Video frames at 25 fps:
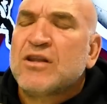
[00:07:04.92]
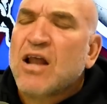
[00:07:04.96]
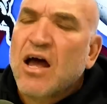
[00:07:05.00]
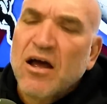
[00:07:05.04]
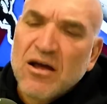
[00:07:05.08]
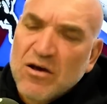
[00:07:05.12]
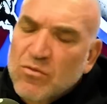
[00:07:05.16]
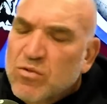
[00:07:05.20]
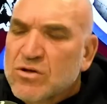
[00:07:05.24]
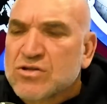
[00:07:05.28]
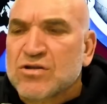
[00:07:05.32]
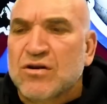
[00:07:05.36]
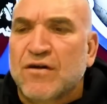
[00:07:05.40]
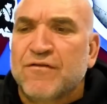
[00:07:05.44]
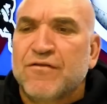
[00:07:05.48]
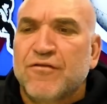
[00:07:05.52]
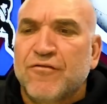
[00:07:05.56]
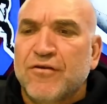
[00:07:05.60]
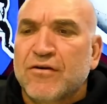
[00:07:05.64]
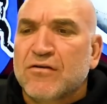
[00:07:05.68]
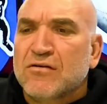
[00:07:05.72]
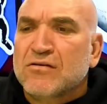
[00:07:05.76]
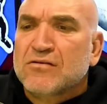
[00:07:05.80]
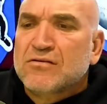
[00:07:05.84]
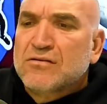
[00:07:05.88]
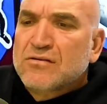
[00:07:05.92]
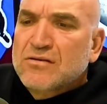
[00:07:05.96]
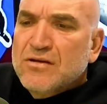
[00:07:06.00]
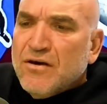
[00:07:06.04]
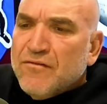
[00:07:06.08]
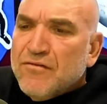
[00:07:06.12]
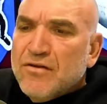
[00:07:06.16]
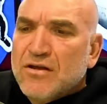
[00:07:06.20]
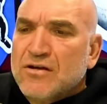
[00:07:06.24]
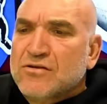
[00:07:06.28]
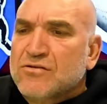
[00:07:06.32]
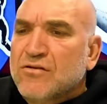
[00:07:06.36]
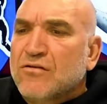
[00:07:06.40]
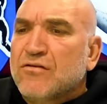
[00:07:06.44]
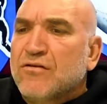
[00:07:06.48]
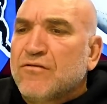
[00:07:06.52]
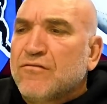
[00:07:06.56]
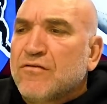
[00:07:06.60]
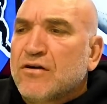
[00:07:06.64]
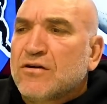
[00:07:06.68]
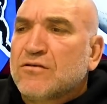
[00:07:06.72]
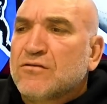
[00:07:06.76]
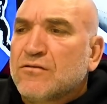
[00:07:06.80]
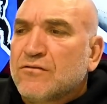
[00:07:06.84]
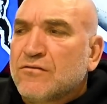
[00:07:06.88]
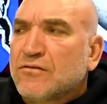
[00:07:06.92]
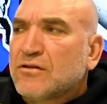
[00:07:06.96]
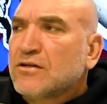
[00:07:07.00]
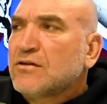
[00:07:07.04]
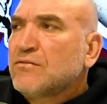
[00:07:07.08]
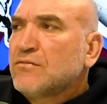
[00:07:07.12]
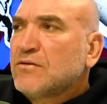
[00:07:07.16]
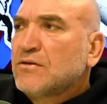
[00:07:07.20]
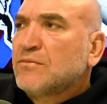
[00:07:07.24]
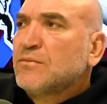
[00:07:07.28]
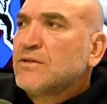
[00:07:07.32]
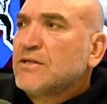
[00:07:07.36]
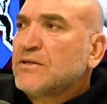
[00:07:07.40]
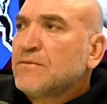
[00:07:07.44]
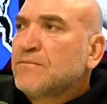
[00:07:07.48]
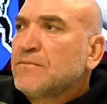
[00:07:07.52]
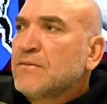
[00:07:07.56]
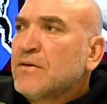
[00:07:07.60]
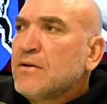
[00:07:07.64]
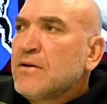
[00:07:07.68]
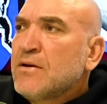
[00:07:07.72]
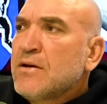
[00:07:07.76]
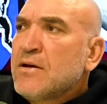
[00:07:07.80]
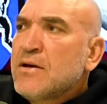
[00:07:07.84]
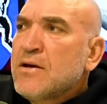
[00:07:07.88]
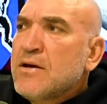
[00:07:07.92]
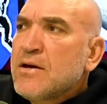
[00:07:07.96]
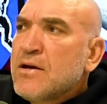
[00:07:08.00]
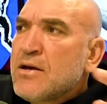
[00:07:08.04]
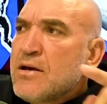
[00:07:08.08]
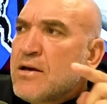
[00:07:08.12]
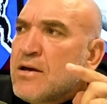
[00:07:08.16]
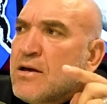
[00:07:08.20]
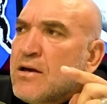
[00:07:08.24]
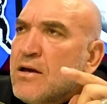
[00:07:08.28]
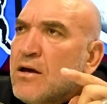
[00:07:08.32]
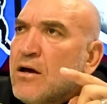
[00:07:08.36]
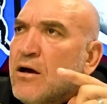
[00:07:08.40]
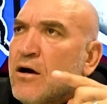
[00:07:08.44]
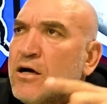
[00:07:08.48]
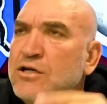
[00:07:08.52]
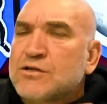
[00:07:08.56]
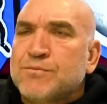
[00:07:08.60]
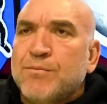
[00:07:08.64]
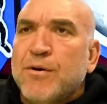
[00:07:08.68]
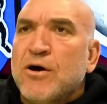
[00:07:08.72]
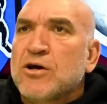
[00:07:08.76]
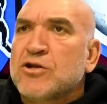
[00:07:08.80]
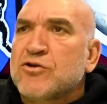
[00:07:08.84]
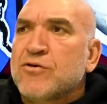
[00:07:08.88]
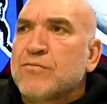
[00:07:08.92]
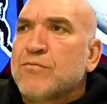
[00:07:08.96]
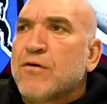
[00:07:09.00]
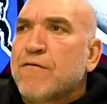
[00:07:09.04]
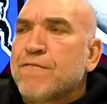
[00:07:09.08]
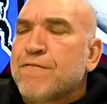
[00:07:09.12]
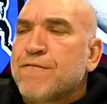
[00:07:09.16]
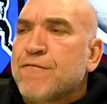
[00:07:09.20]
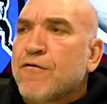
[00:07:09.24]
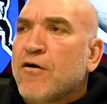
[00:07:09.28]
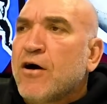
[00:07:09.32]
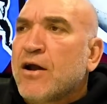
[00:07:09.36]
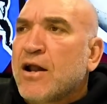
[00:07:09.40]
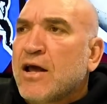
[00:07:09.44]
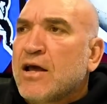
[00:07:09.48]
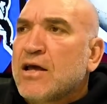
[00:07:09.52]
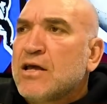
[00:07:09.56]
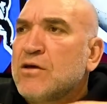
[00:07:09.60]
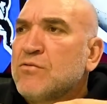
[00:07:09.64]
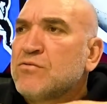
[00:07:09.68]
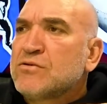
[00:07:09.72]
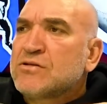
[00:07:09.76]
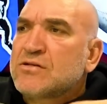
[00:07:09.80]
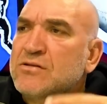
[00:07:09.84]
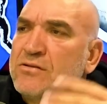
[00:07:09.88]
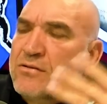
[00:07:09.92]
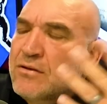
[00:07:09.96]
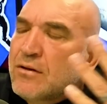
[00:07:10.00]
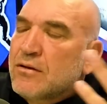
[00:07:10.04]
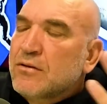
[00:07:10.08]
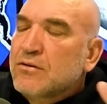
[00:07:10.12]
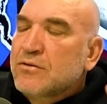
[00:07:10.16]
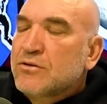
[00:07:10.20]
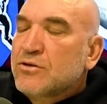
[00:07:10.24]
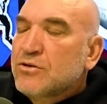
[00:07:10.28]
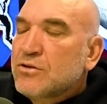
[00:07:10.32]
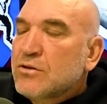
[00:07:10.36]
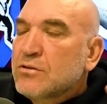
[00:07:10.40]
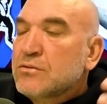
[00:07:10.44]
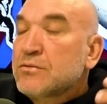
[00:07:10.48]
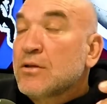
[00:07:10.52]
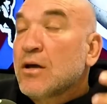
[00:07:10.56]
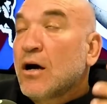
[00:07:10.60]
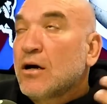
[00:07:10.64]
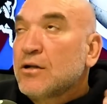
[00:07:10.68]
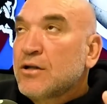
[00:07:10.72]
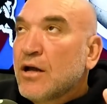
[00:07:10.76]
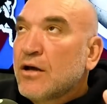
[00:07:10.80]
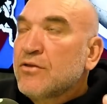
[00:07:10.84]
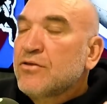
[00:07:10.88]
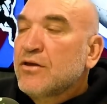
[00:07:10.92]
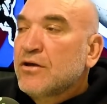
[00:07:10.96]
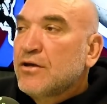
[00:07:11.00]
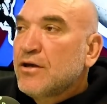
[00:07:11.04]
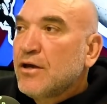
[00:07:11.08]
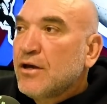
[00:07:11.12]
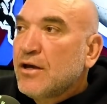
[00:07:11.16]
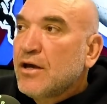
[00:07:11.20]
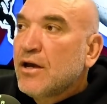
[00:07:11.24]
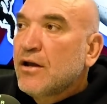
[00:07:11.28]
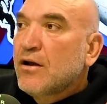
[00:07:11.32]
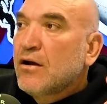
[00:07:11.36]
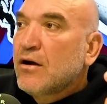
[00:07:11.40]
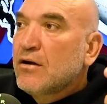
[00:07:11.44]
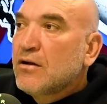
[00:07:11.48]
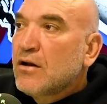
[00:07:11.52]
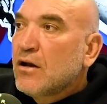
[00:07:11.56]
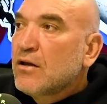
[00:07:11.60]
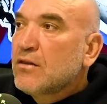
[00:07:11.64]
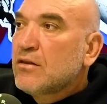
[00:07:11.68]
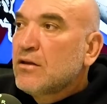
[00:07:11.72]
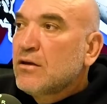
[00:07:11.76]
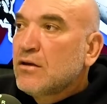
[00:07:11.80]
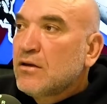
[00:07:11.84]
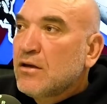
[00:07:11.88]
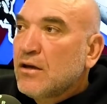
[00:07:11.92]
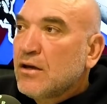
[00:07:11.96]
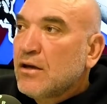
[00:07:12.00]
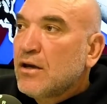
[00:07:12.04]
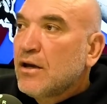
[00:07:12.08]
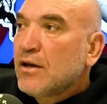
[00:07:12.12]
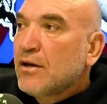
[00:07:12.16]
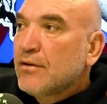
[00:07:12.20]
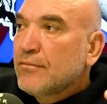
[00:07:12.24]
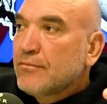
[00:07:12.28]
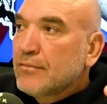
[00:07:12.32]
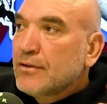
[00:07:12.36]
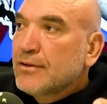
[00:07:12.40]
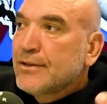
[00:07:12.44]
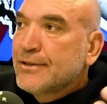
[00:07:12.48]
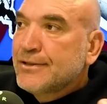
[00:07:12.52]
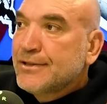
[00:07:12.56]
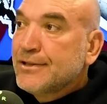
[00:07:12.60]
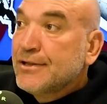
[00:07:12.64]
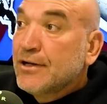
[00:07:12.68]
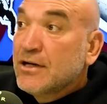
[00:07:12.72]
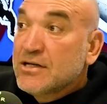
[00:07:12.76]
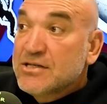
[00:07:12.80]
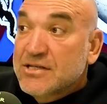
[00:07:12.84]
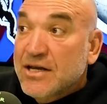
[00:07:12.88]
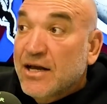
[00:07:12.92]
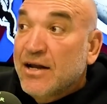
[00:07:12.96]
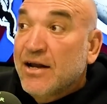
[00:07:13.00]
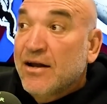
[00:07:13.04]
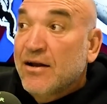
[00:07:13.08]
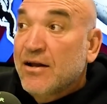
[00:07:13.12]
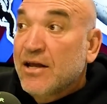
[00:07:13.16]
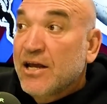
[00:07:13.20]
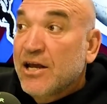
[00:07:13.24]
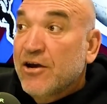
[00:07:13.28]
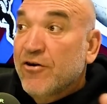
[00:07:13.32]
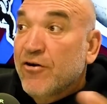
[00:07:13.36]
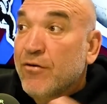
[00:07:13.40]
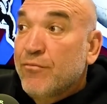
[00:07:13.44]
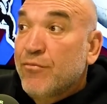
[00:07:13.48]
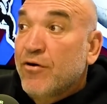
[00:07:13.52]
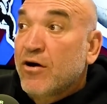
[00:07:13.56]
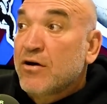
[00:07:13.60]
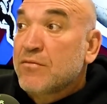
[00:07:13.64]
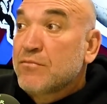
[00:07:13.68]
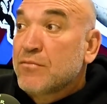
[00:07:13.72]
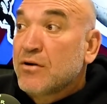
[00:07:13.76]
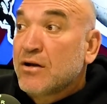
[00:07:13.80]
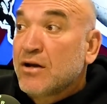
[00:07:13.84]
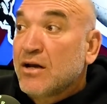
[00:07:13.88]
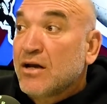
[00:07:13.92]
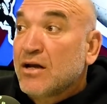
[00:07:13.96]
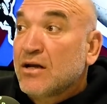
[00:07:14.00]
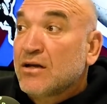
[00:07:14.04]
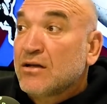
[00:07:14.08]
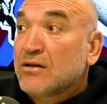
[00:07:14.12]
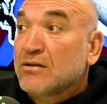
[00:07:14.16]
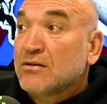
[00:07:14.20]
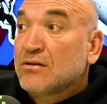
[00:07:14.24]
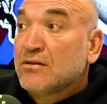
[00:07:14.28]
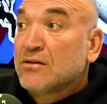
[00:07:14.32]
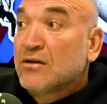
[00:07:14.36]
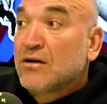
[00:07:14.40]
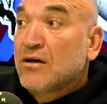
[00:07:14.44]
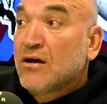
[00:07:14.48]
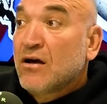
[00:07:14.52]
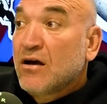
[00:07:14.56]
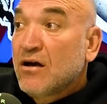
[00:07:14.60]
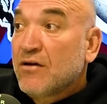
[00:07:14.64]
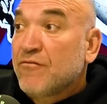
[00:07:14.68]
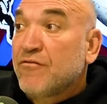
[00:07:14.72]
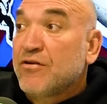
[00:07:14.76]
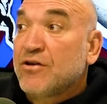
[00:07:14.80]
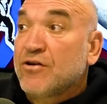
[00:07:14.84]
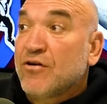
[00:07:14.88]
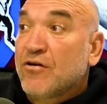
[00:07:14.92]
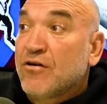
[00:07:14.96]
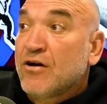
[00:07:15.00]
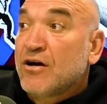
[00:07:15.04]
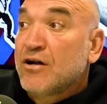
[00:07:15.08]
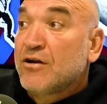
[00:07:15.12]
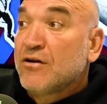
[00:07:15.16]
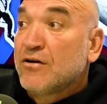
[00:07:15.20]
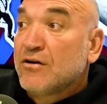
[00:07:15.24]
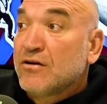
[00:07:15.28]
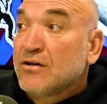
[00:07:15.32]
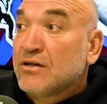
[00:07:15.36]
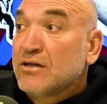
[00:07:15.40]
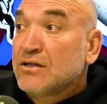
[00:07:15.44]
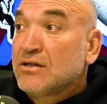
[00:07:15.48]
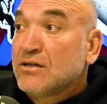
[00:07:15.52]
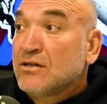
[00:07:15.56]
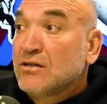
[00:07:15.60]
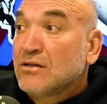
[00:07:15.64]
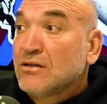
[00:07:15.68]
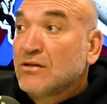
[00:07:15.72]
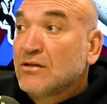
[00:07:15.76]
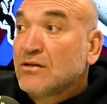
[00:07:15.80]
No, it wasn't off the record because everything's on the record, right, with me. I spoke to him on Friday. He was, I don't think you get it. I don't think you get it. Well, I did. I sat out a year. I broke my neck. Yeah. I retired early.